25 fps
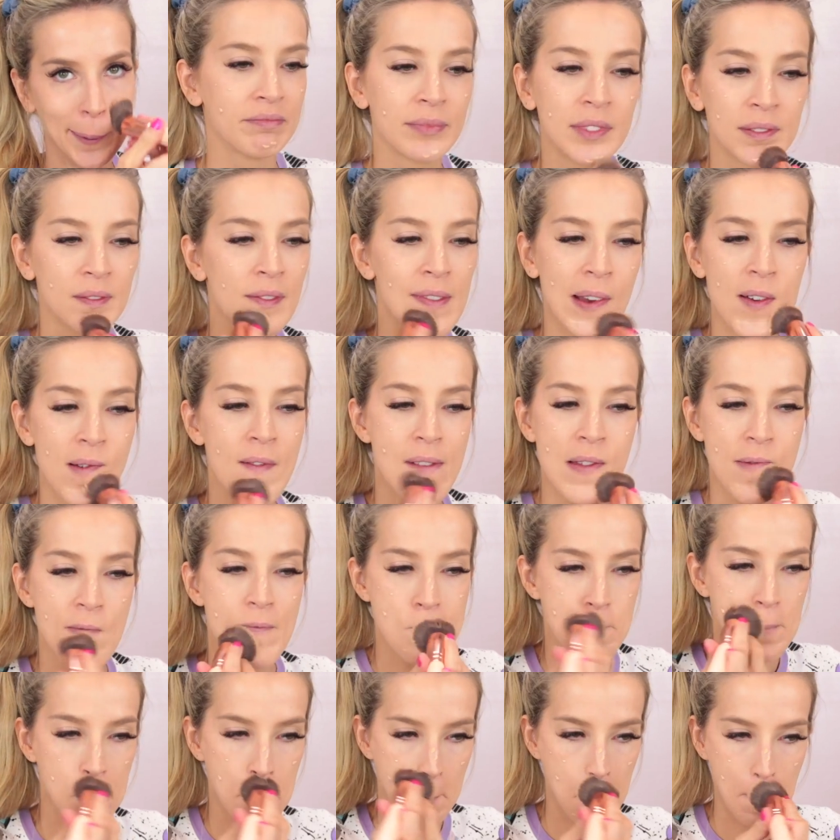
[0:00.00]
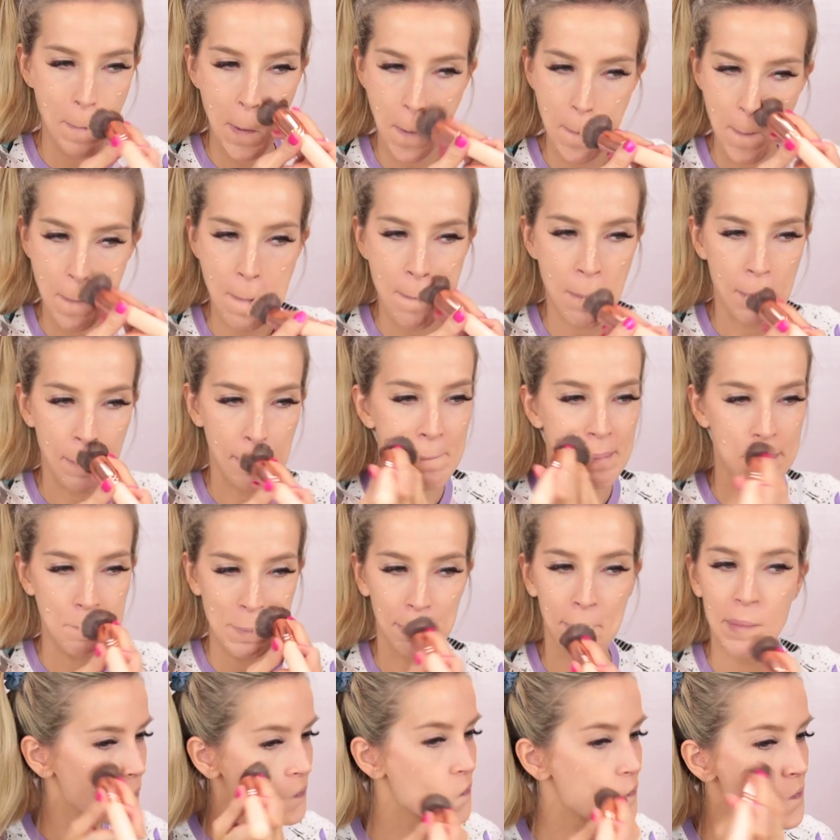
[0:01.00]
I'm gonna add a little more because I got a little
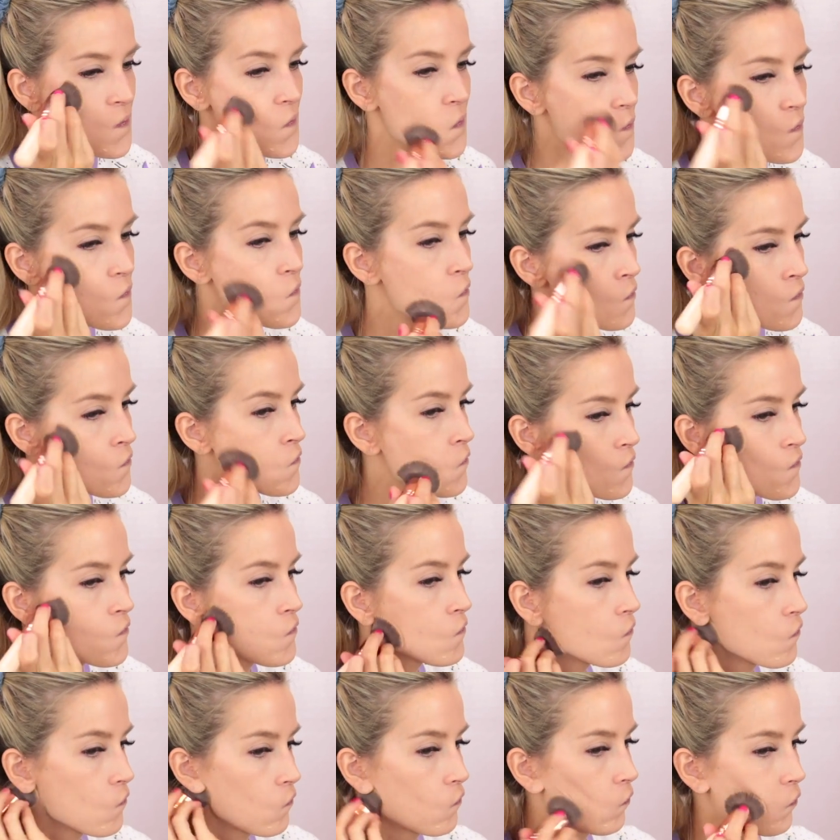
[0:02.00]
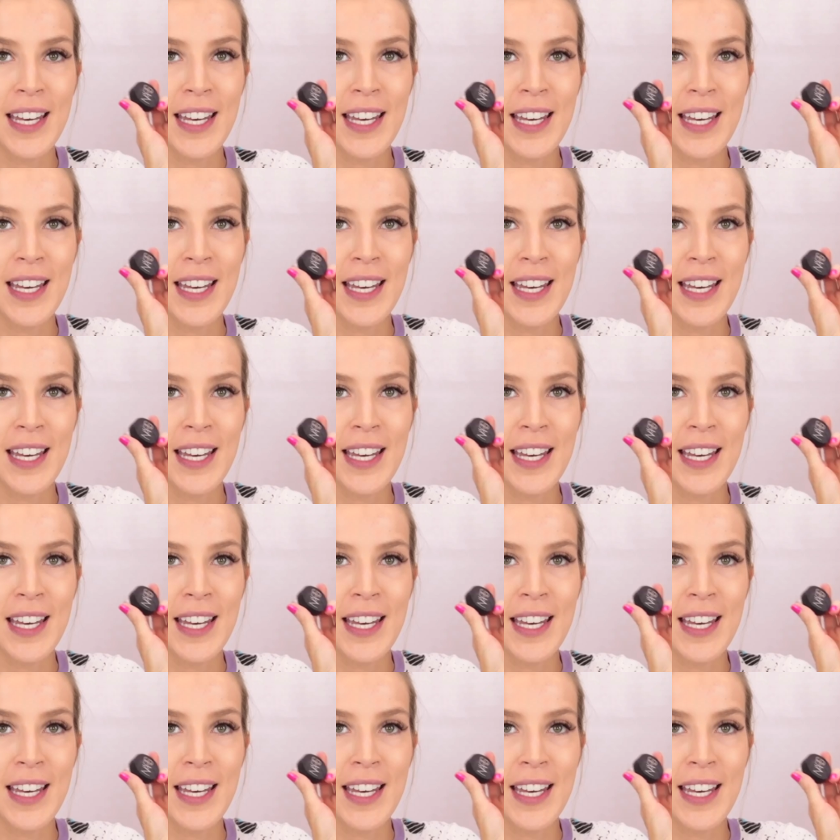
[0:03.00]
zit on my face.